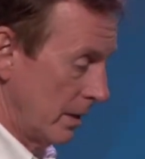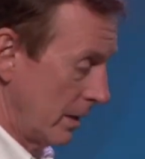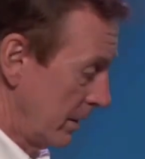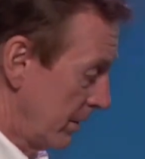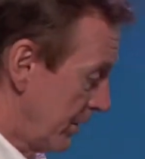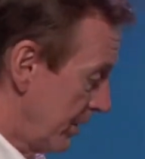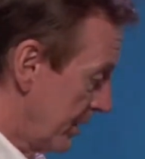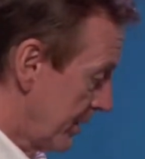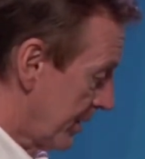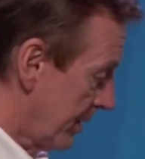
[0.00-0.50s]

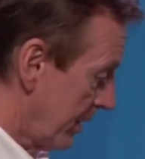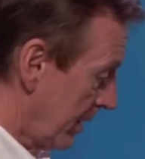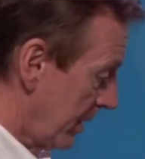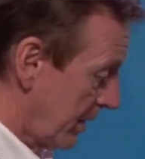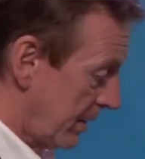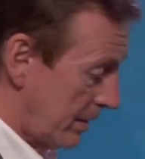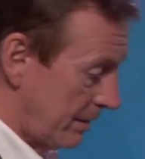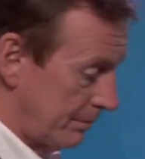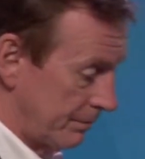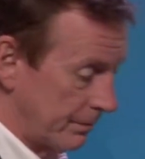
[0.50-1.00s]
She said,
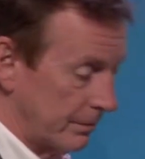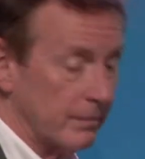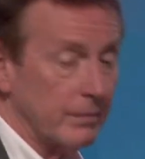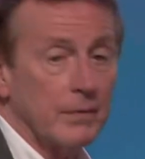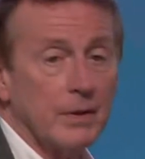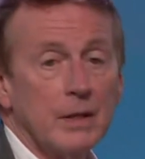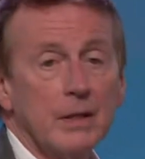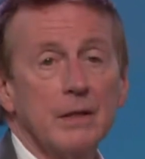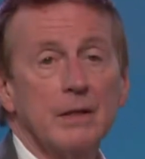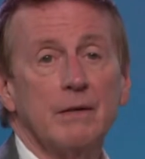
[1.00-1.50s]

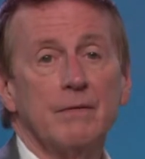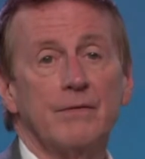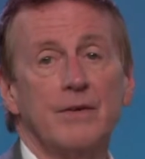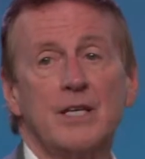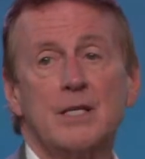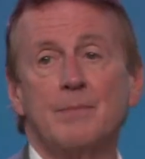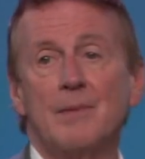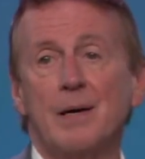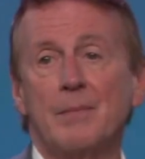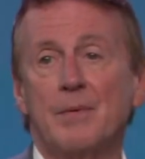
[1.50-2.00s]

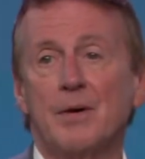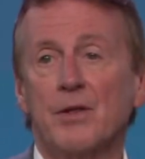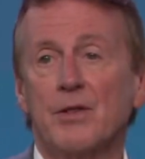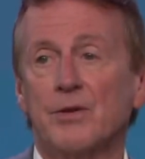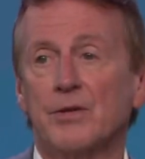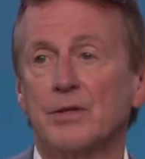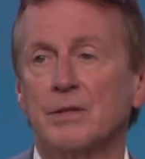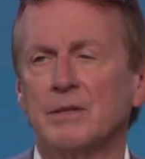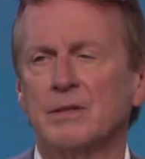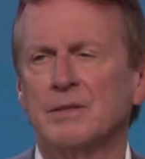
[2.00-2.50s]
fix my mother.